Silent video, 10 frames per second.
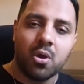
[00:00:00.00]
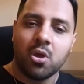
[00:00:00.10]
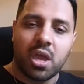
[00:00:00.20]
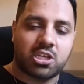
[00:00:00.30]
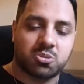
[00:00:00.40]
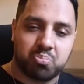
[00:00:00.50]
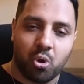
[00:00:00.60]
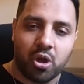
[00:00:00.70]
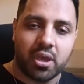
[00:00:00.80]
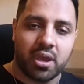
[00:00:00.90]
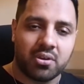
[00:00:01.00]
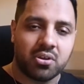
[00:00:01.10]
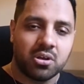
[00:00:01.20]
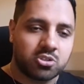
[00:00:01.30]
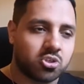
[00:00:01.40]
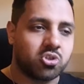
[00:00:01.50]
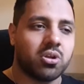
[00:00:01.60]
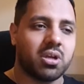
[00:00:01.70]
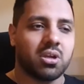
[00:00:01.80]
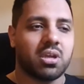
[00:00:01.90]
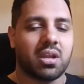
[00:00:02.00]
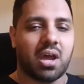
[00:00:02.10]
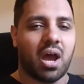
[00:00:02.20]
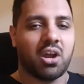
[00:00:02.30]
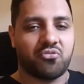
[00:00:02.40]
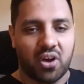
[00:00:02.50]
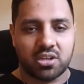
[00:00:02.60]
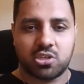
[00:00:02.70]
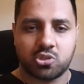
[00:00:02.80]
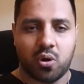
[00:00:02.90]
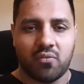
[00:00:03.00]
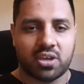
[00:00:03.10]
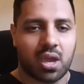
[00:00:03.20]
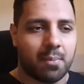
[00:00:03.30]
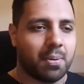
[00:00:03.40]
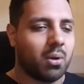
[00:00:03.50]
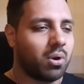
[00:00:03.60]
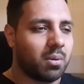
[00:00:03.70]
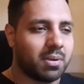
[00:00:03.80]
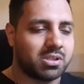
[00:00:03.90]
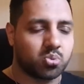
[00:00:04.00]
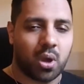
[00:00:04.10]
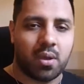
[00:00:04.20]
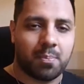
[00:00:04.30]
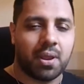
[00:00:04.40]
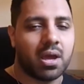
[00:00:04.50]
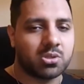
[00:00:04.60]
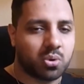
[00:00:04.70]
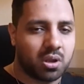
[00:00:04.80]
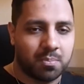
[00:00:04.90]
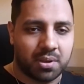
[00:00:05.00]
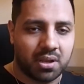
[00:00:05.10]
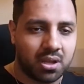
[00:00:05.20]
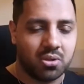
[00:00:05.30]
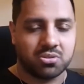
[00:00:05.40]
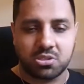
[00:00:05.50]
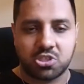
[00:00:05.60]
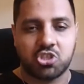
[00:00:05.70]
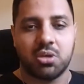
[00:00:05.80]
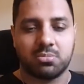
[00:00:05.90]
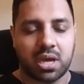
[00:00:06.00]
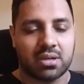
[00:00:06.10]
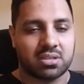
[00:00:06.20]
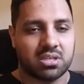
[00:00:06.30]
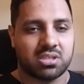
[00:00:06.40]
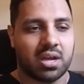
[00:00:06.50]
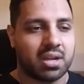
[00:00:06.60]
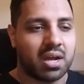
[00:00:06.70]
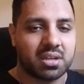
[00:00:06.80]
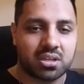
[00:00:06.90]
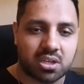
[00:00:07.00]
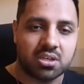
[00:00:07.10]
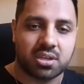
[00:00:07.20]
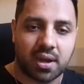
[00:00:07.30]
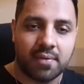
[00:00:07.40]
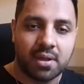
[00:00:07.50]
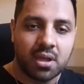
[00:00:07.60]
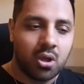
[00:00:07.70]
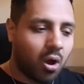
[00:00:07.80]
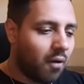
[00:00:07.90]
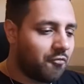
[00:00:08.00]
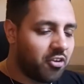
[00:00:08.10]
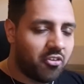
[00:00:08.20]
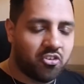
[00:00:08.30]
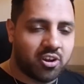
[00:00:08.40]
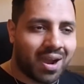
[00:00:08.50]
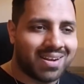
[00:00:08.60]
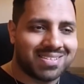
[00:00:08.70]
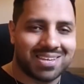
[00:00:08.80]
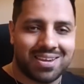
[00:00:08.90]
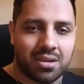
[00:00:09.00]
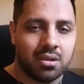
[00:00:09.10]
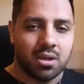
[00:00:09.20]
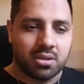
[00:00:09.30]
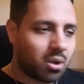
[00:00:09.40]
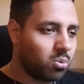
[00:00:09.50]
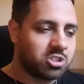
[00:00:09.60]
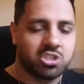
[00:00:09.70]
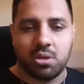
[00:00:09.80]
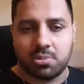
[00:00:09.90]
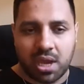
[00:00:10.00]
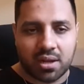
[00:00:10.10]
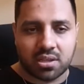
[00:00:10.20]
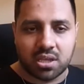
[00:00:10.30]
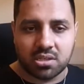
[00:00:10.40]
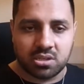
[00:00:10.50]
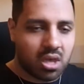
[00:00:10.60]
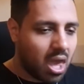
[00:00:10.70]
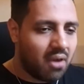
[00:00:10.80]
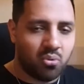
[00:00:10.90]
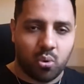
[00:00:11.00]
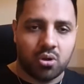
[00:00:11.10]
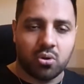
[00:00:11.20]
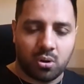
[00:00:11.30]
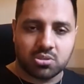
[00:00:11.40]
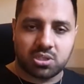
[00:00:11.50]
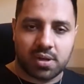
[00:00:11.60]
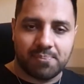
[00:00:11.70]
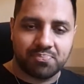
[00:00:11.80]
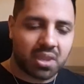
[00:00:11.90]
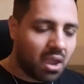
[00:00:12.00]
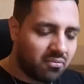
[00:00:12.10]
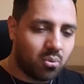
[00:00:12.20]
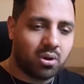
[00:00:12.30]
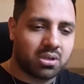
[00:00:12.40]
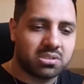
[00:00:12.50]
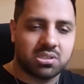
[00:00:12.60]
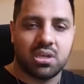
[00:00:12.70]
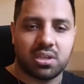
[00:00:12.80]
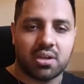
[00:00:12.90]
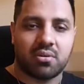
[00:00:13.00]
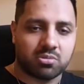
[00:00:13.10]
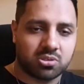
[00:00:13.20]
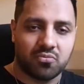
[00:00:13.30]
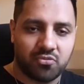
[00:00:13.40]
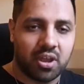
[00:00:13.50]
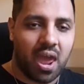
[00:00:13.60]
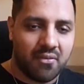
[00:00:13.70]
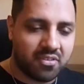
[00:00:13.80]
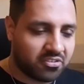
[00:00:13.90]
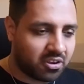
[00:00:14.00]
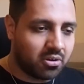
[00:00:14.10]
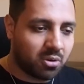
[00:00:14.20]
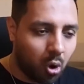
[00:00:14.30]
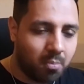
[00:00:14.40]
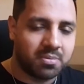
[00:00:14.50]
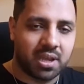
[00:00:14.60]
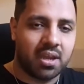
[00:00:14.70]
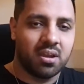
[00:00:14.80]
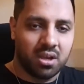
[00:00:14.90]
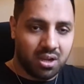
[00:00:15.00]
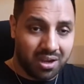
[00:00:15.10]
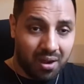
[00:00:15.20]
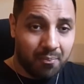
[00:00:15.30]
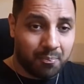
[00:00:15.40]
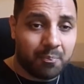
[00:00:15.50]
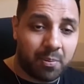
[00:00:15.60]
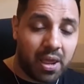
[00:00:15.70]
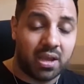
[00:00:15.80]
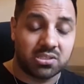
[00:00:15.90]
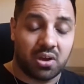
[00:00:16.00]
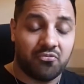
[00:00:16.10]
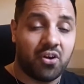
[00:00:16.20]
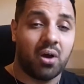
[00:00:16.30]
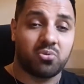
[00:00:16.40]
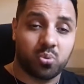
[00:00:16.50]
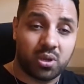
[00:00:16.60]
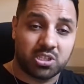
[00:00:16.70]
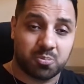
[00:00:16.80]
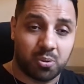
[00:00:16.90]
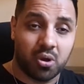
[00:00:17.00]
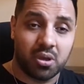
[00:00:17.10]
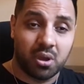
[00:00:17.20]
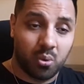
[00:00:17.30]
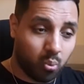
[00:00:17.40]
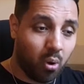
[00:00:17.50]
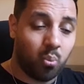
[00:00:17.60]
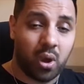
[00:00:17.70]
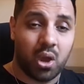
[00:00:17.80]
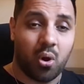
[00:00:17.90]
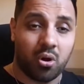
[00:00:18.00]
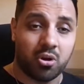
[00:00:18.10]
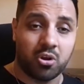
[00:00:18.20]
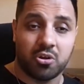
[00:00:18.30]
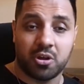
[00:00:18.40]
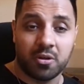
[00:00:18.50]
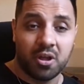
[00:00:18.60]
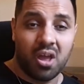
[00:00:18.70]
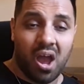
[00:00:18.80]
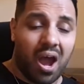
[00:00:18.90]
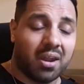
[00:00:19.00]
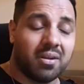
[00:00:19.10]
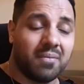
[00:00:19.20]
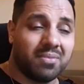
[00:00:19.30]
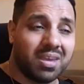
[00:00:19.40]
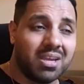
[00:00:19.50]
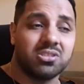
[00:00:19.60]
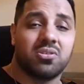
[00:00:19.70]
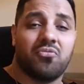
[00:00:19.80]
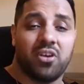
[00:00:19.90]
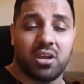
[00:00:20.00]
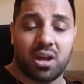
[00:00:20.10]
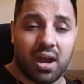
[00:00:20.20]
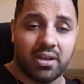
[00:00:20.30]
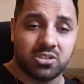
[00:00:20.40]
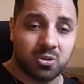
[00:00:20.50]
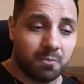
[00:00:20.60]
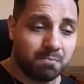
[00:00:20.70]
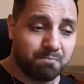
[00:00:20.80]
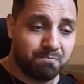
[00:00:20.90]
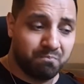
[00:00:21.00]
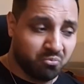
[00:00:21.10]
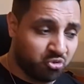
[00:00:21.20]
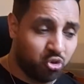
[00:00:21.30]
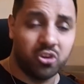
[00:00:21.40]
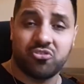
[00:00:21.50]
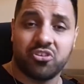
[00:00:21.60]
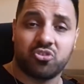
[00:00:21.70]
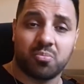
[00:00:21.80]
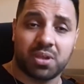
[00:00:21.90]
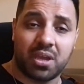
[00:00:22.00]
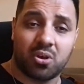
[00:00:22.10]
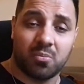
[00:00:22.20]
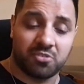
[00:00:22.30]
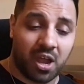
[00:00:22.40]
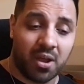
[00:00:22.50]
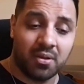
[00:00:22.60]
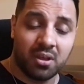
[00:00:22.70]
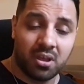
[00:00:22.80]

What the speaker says: exploited just so they can get that advantage over gameplay, whether it be sweaty players, whether it be little cheap tactics like that. They did that. On FIFA 19, there was cheap tactics. Everyone knows that. Everyone can see that there was something every single update that players have found to exploit one way or another. And here's the thing, guys. As soon as this update comes out,